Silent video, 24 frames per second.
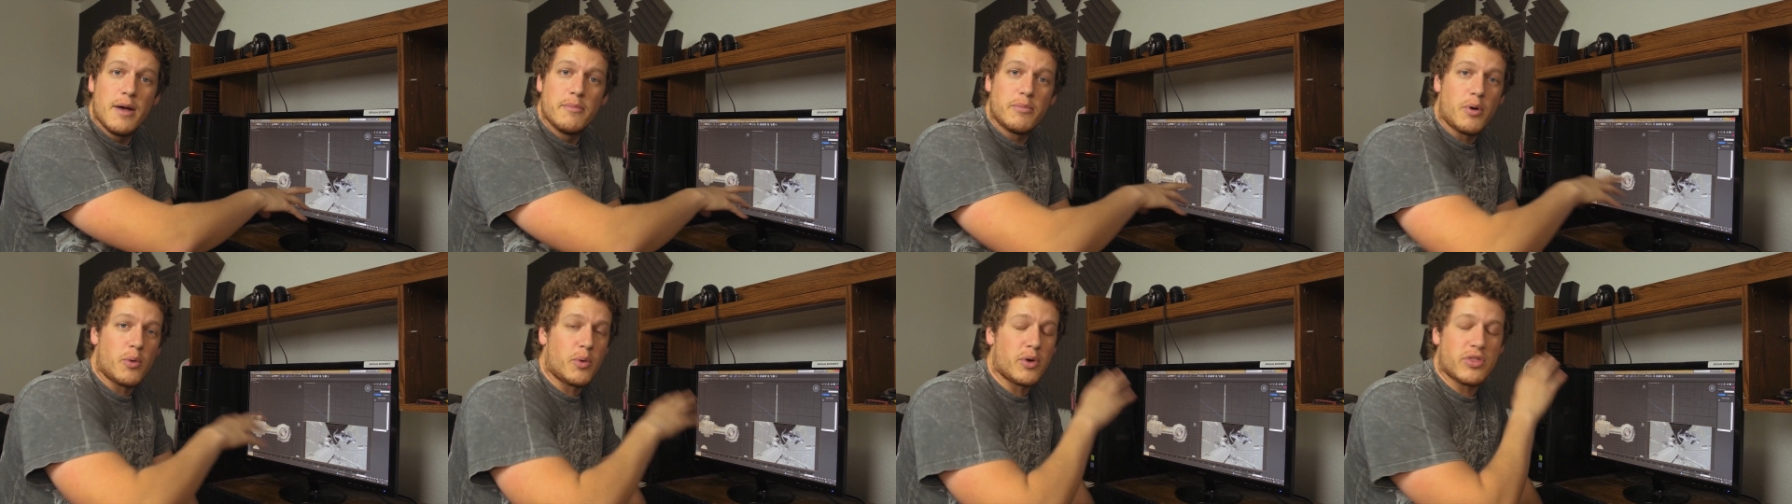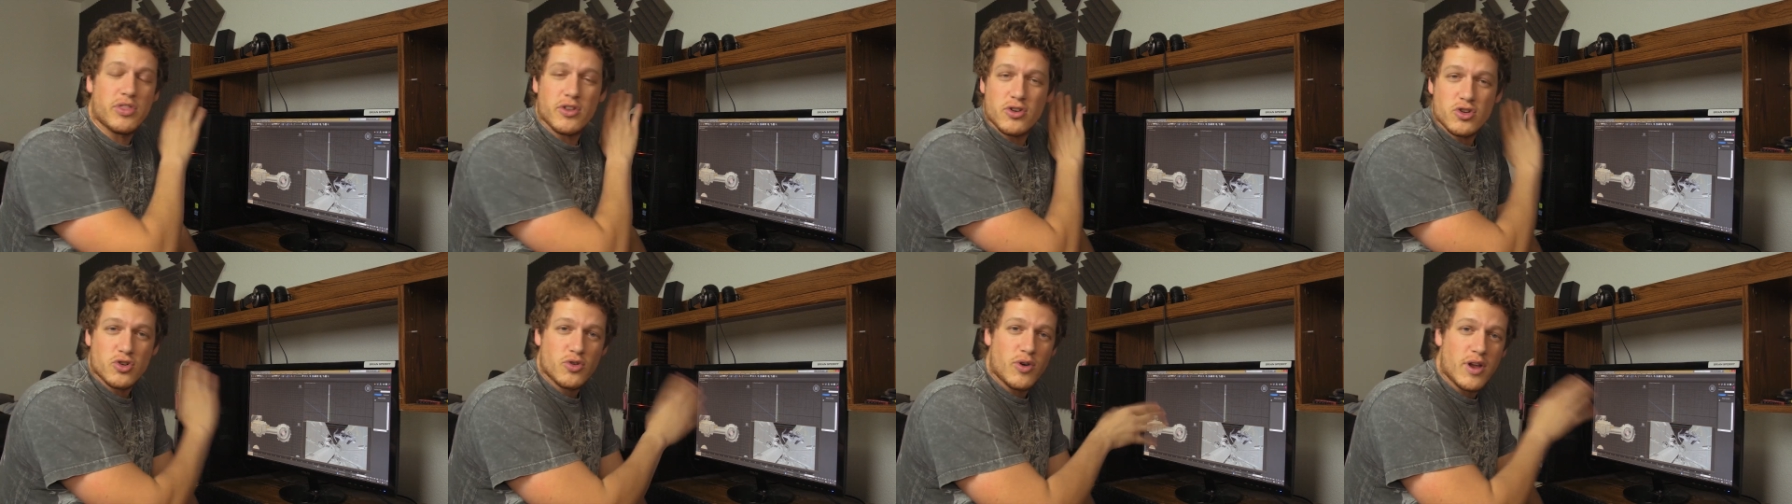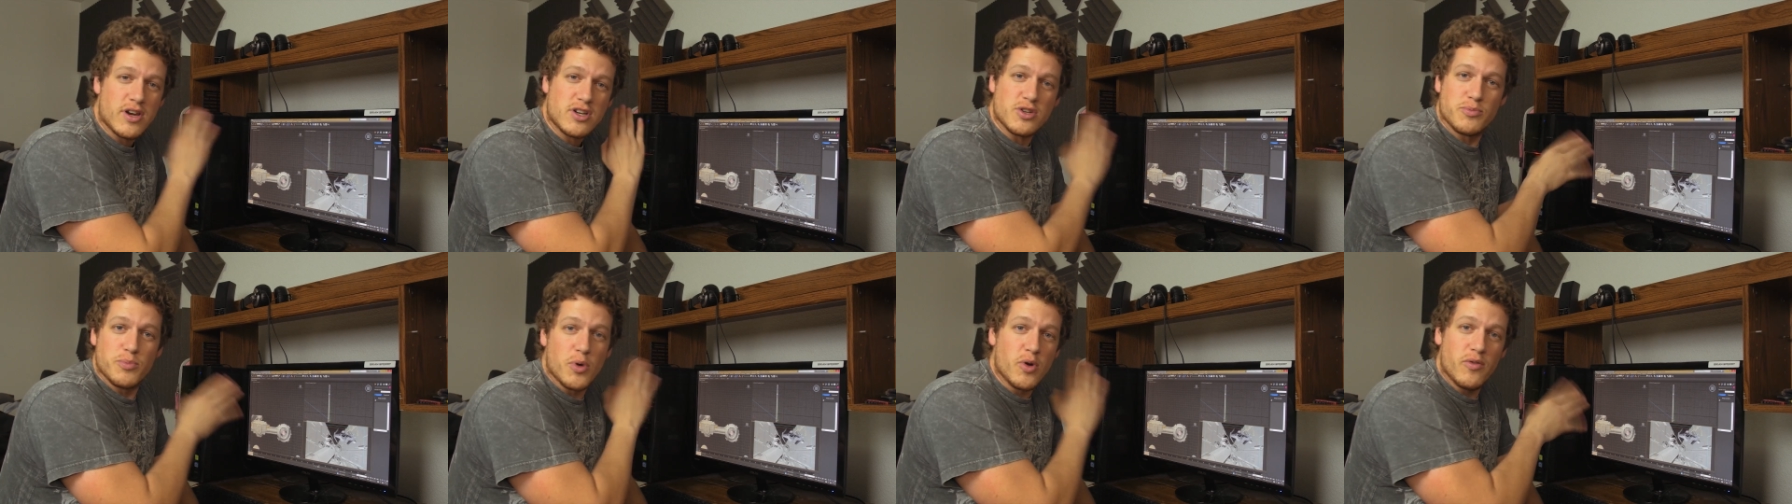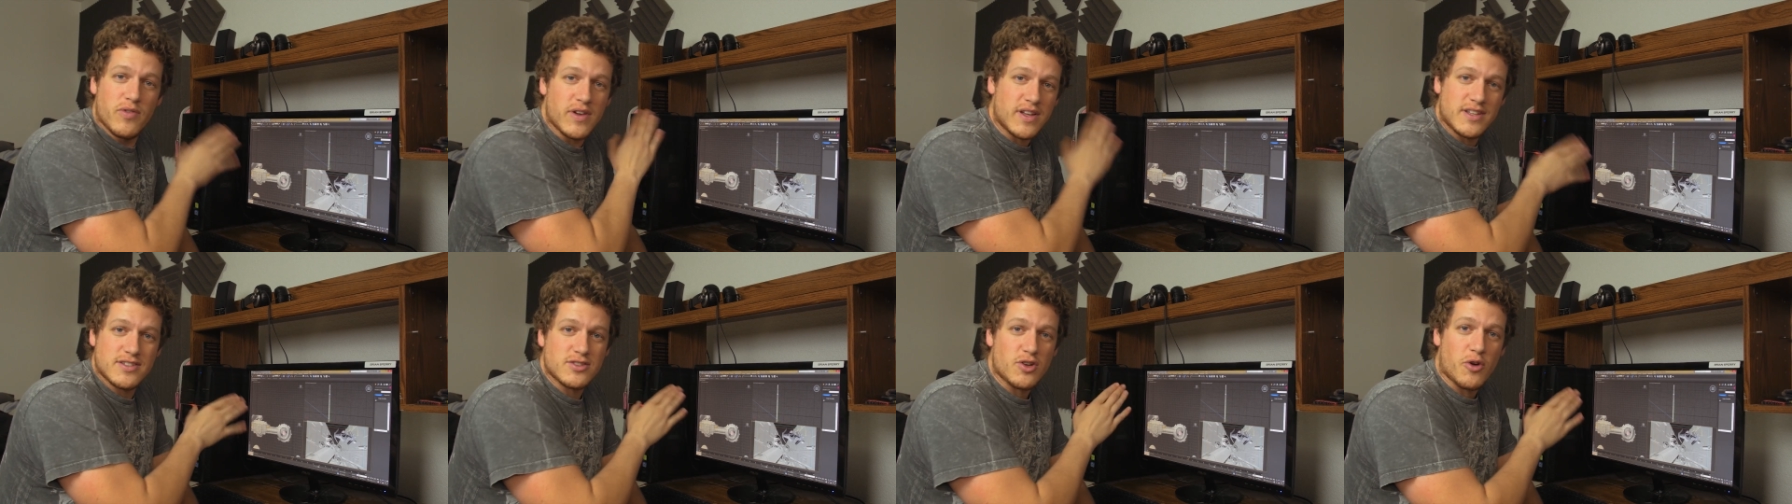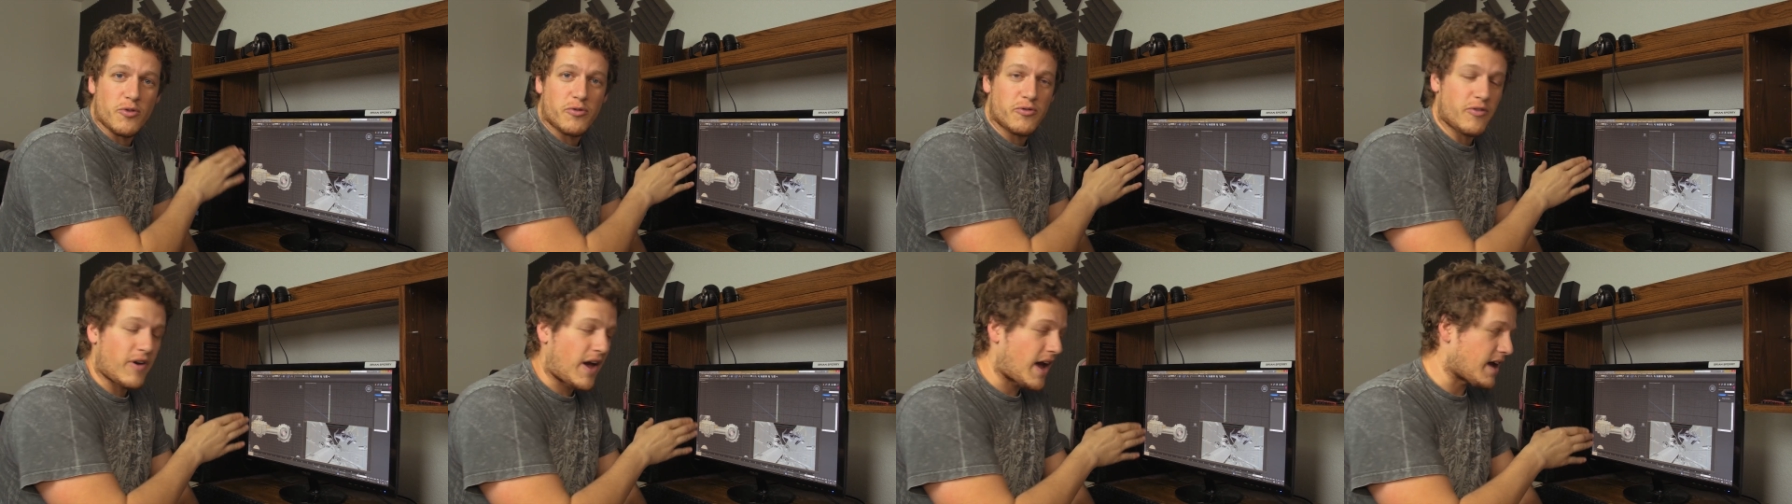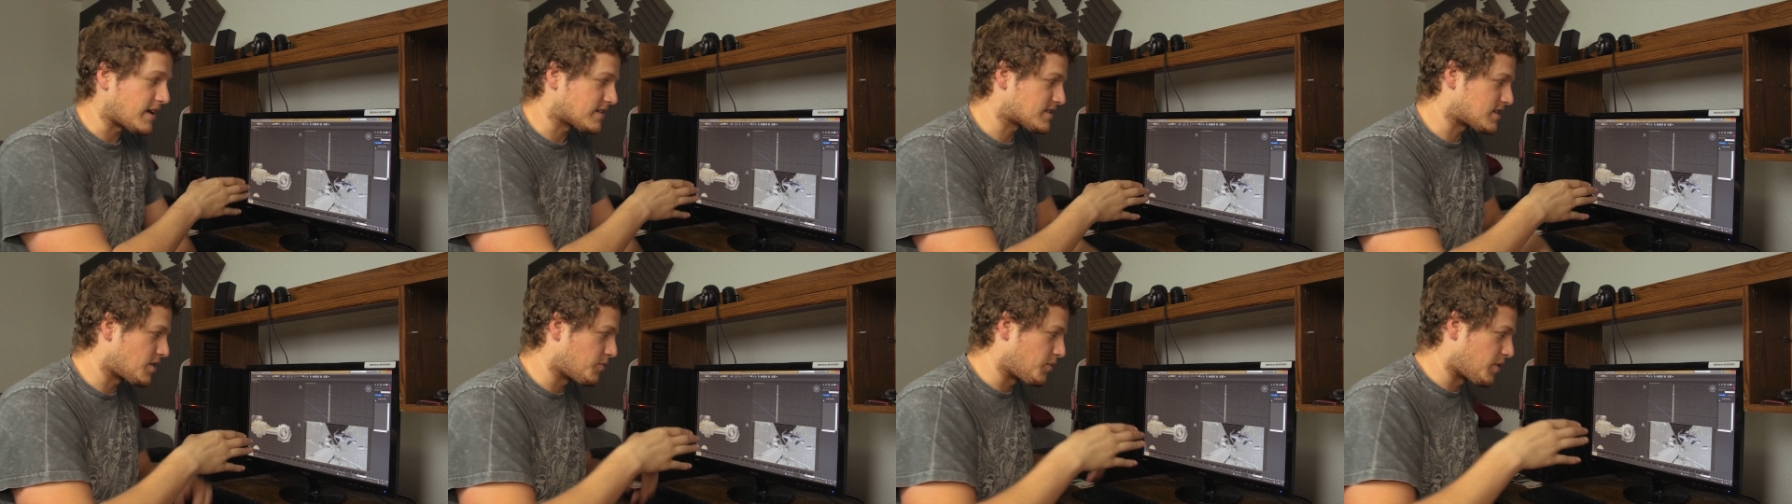But with the trench moving so
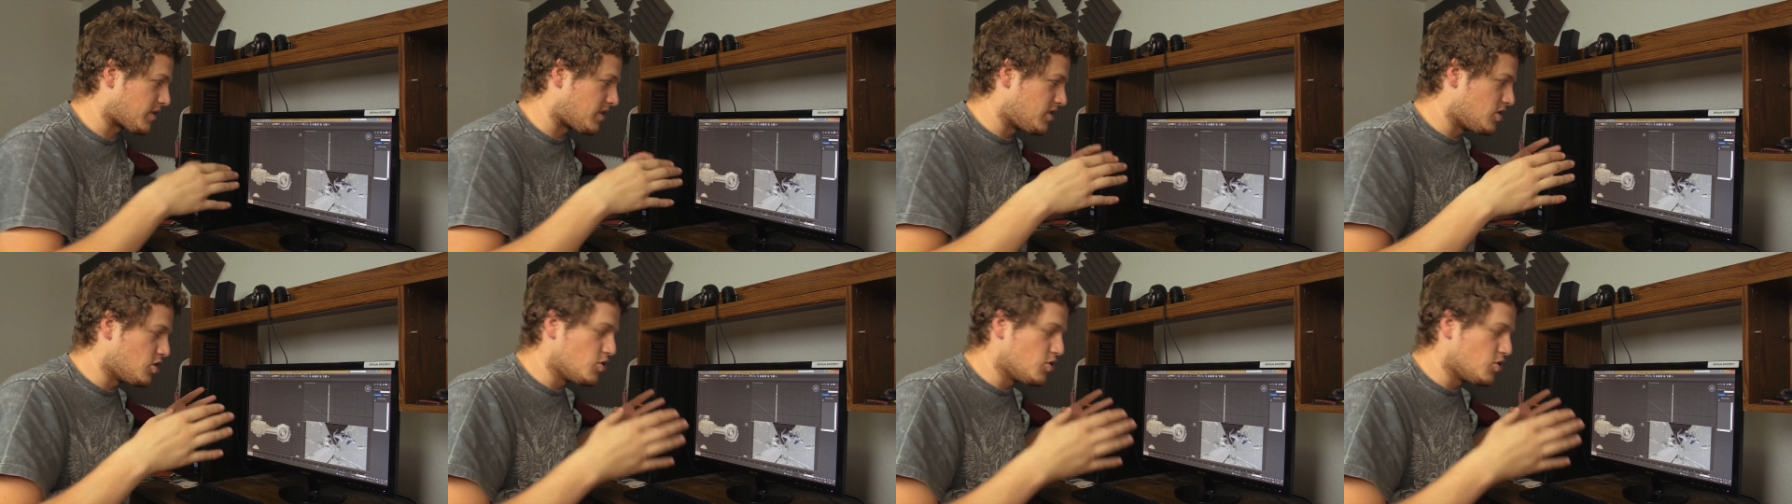fast and with